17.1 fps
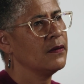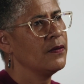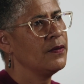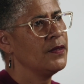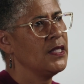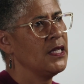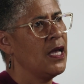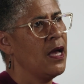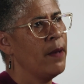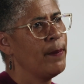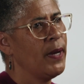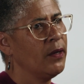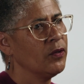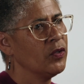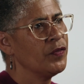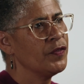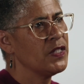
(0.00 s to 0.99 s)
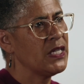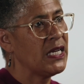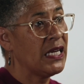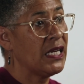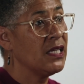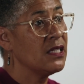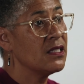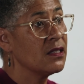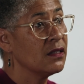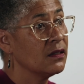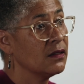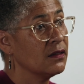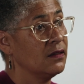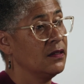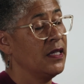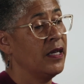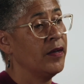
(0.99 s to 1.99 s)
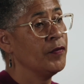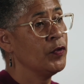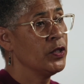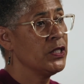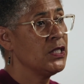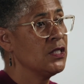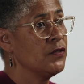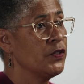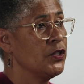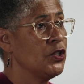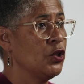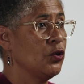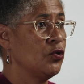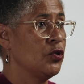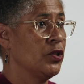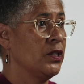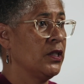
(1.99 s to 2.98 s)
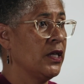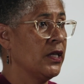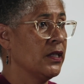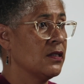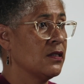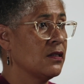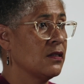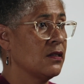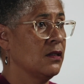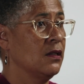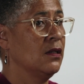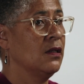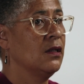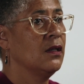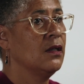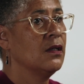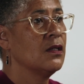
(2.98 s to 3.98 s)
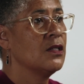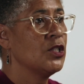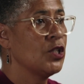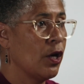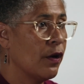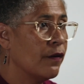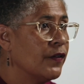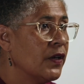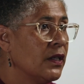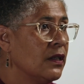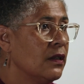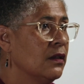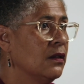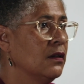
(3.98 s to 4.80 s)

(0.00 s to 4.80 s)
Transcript: The amount of need that Voices for Children is serving